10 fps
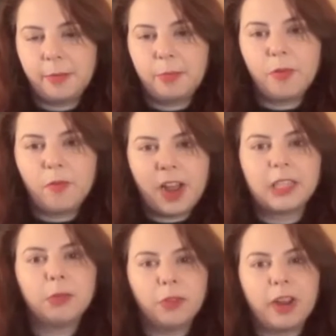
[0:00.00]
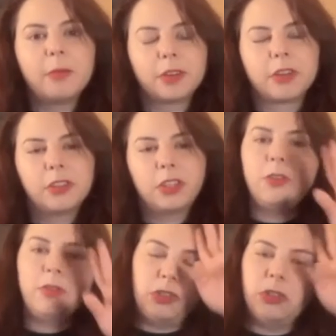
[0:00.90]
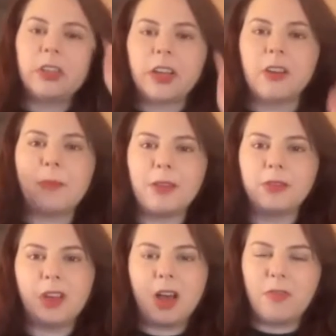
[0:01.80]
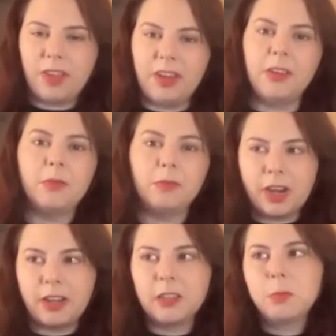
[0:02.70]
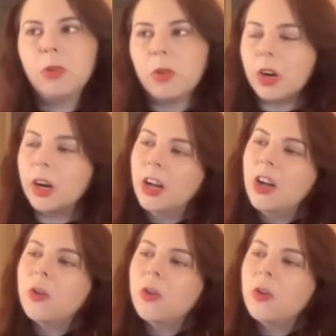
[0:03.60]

provides parameters to you that you can kind of bounce off and explore,